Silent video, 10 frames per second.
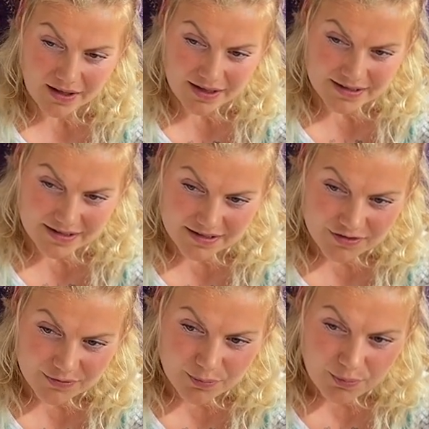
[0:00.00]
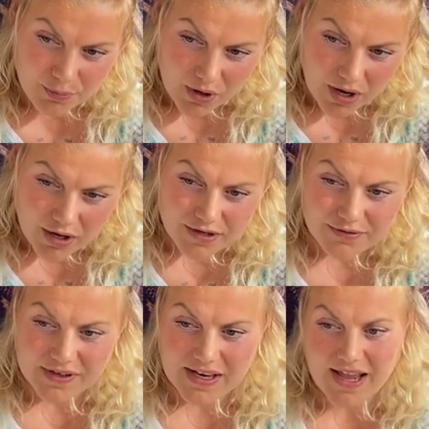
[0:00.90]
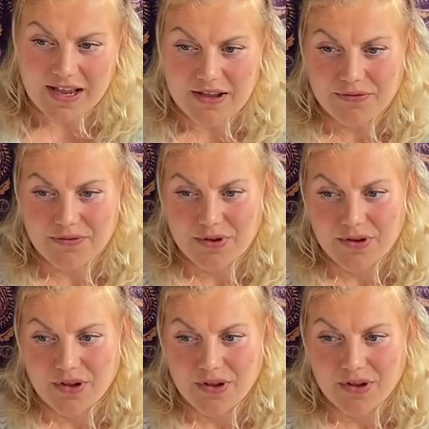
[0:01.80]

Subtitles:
in this part of life,